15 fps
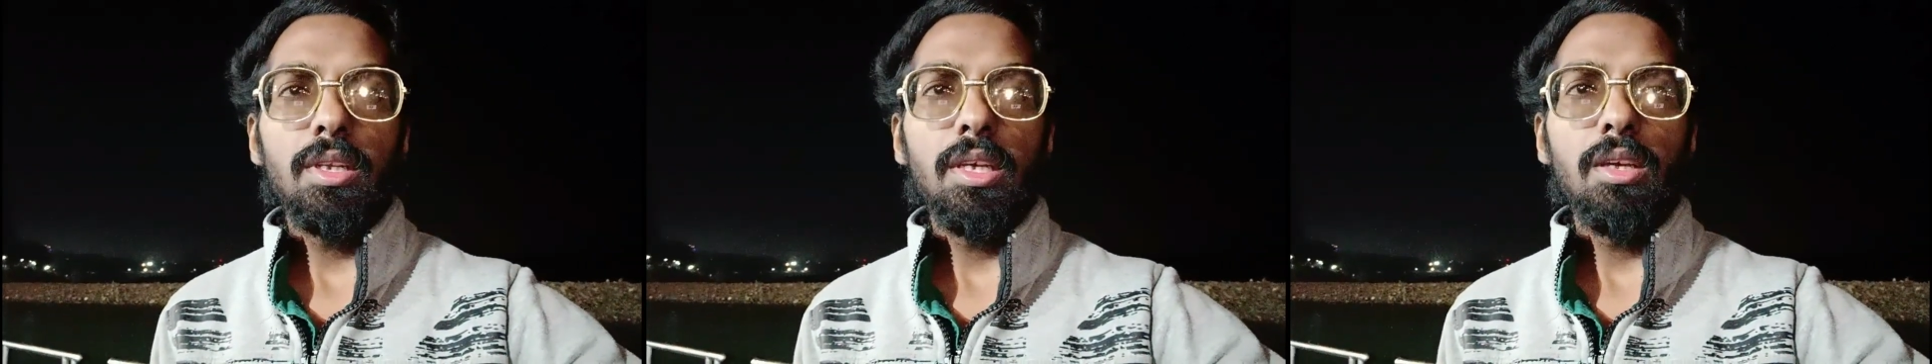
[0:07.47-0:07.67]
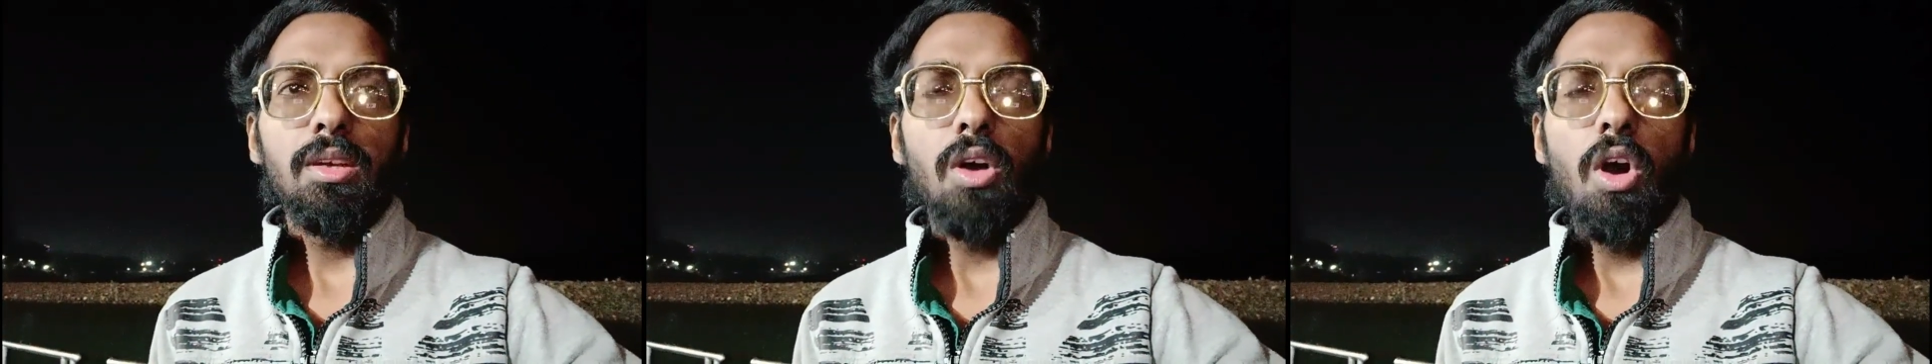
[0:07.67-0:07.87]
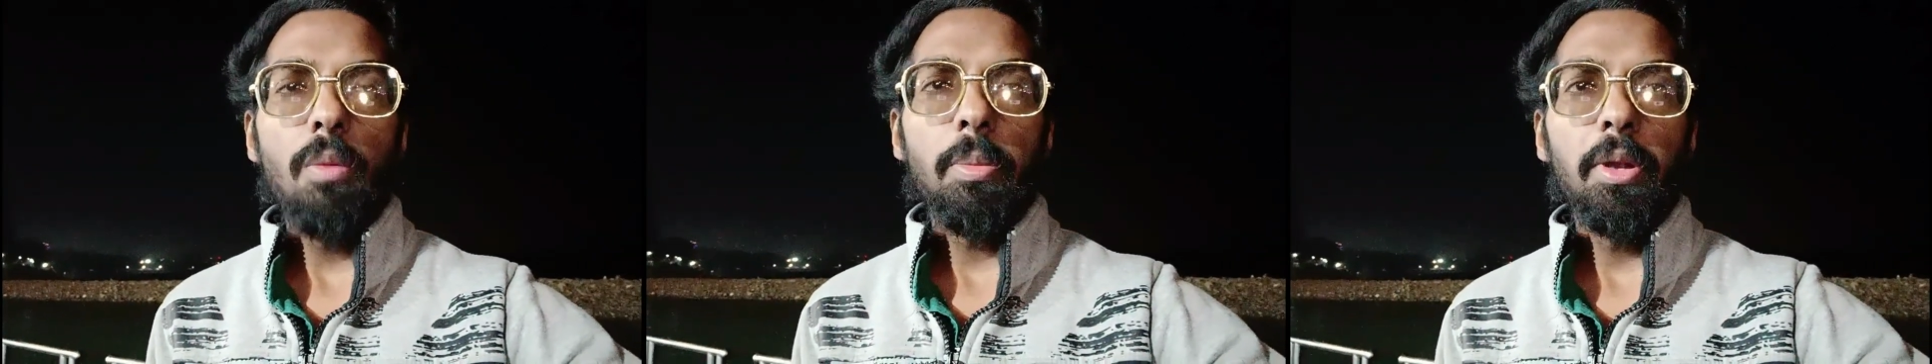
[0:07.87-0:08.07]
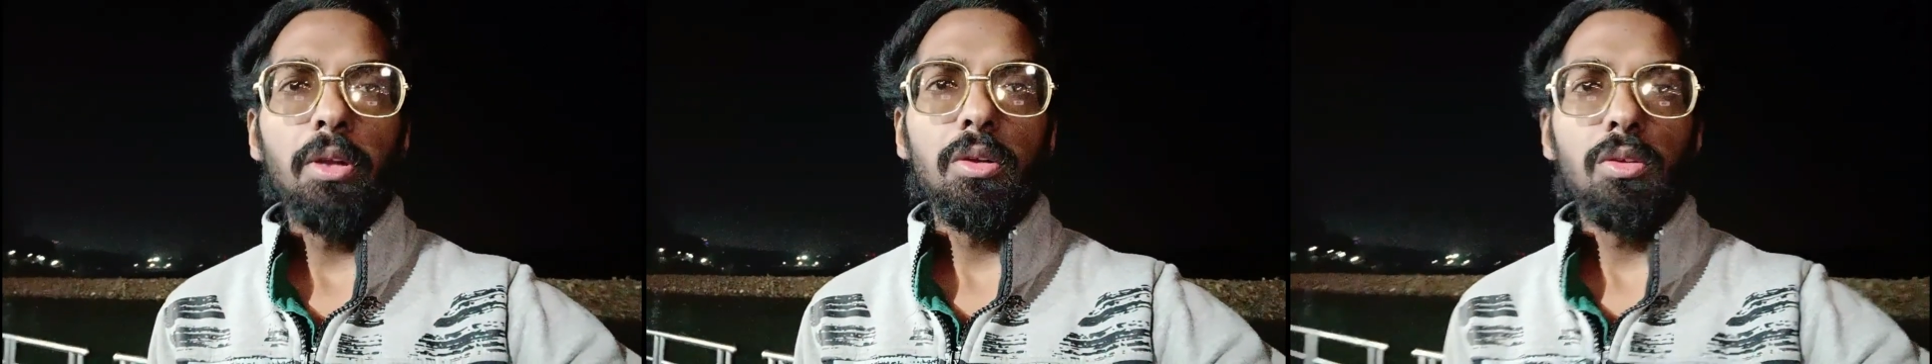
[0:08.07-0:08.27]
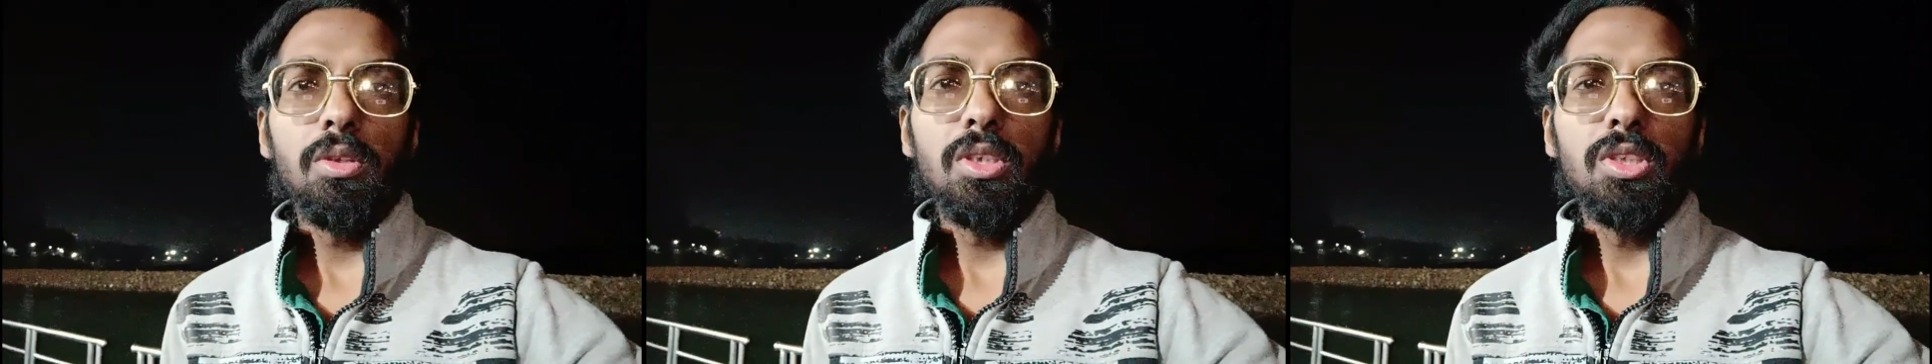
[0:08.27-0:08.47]
hop into
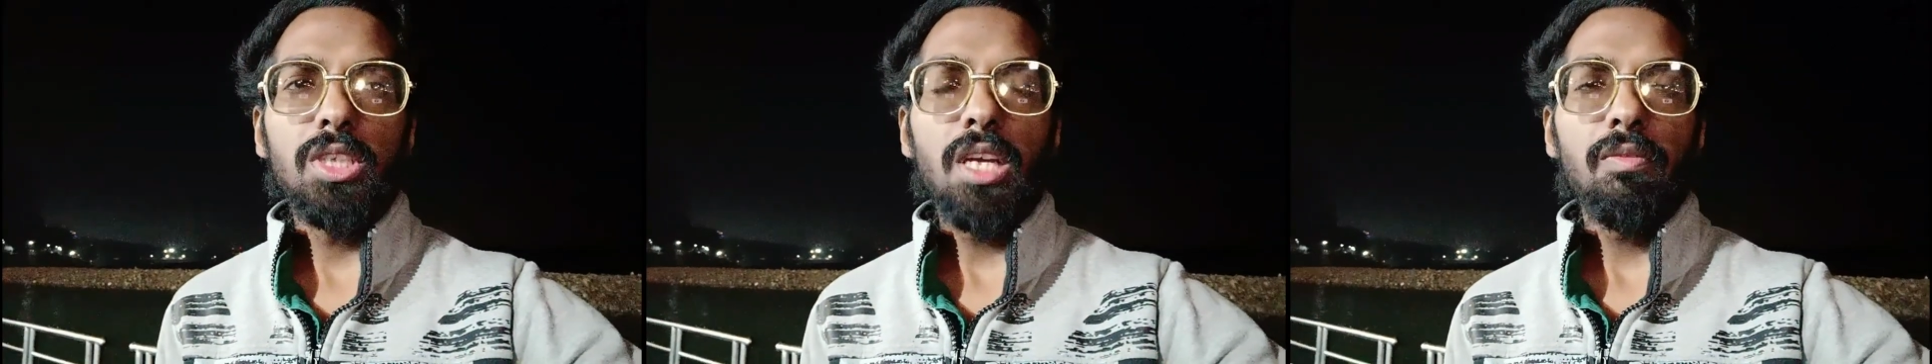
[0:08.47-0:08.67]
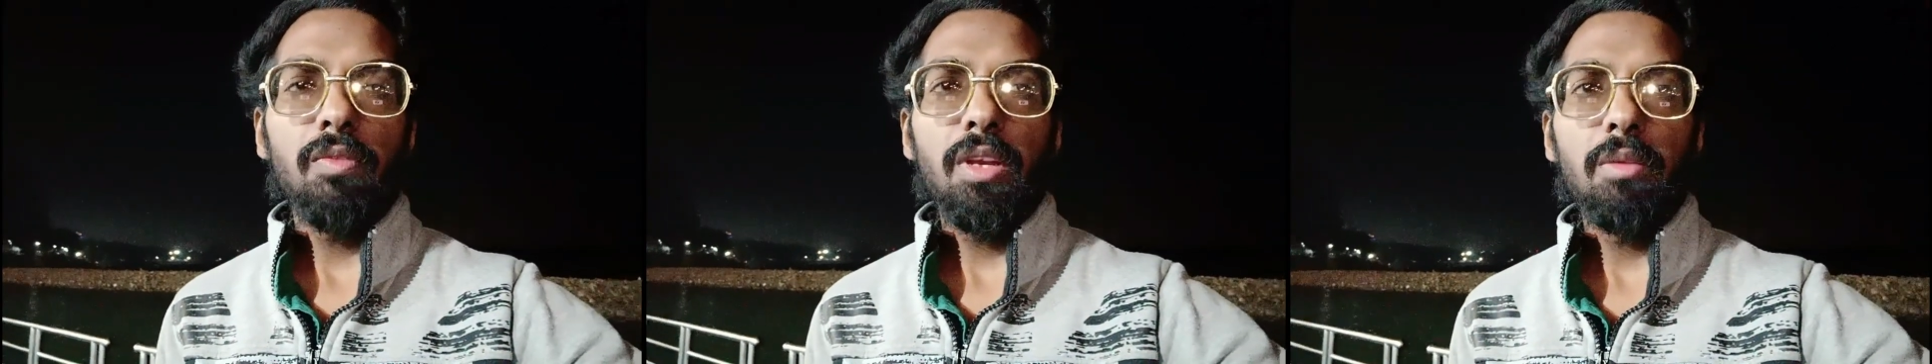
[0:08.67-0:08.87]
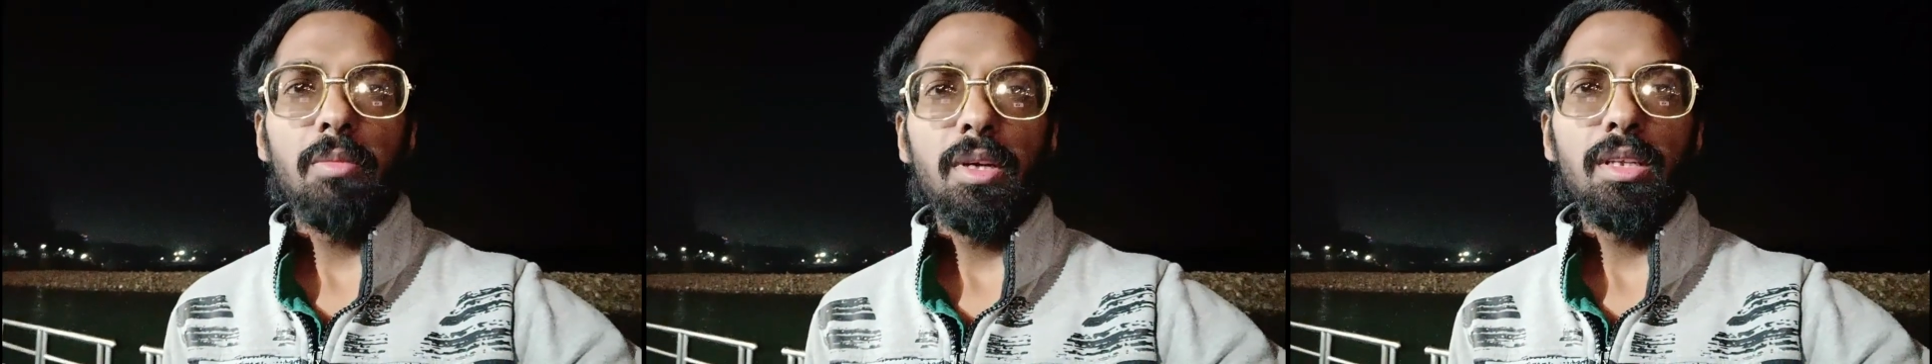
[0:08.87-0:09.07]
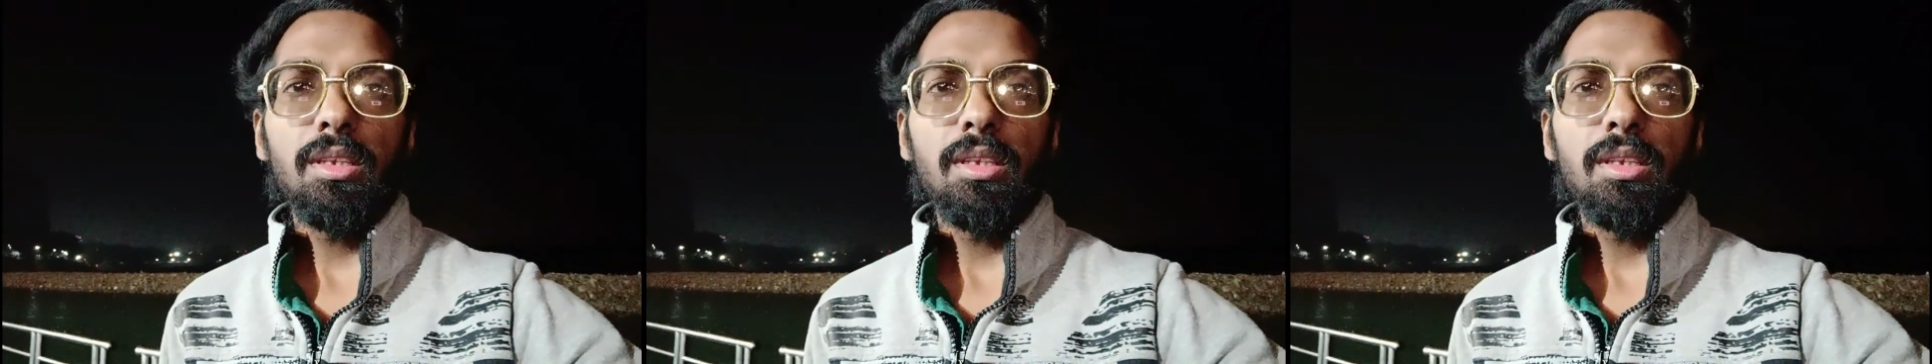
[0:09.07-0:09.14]
the January month.